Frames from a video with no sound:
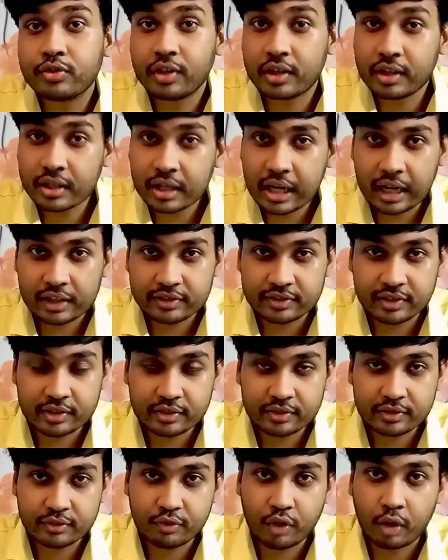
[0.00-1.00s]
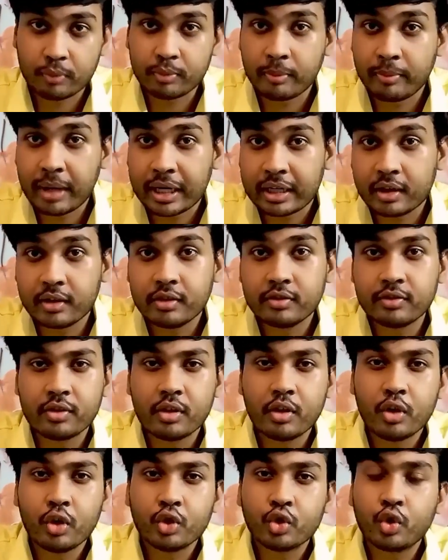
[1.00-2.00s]
sunglasses from the metals
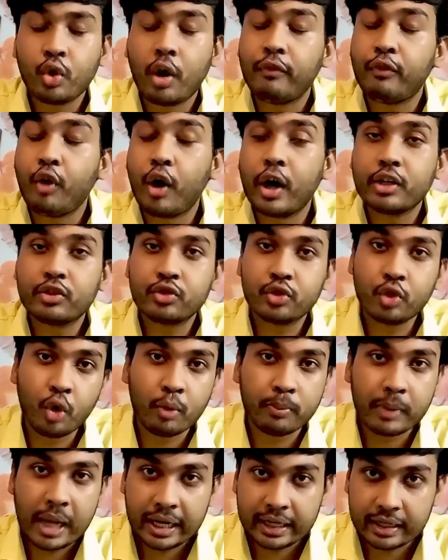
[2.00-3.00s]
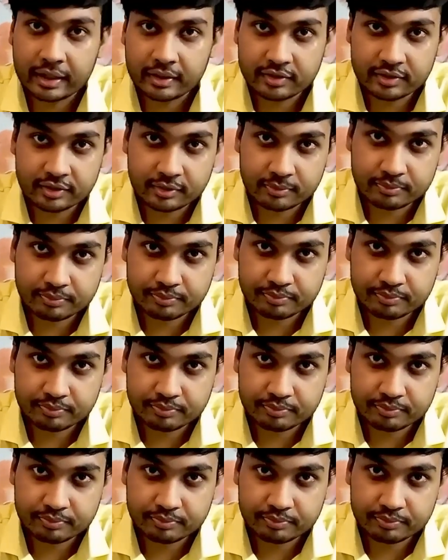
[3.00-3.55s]
to avoid snow blindness.